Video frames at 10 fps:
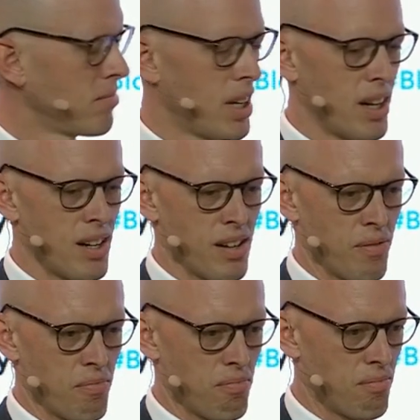
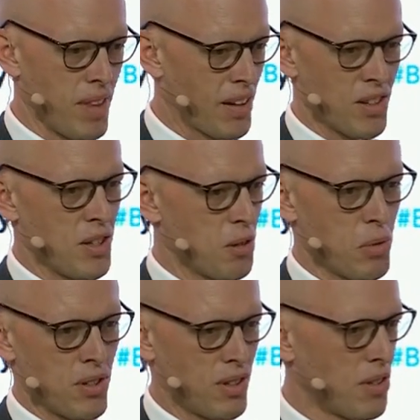That decision
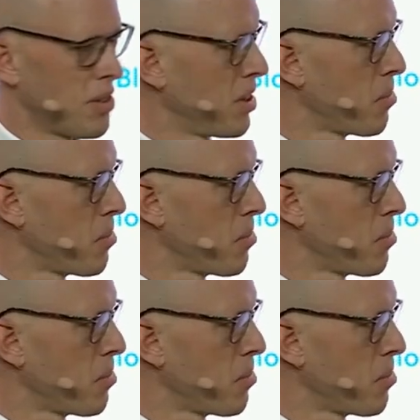was just as